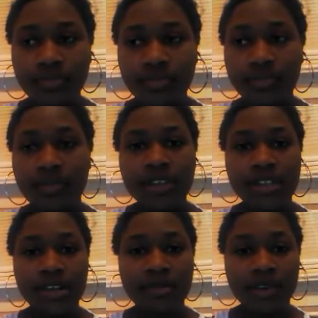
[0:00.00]
there's a
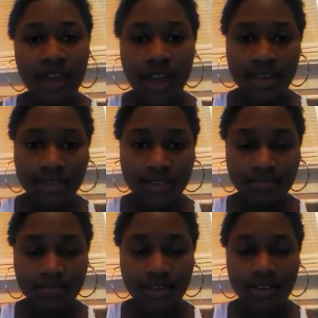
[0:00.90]
communication,
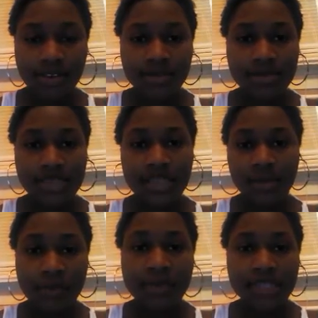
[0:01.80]
you know what I'm saying, that
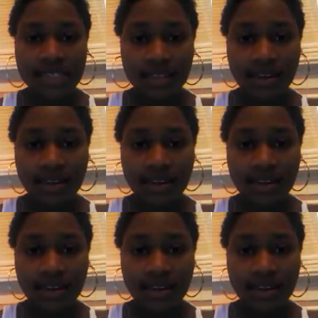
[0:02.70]
we're missing.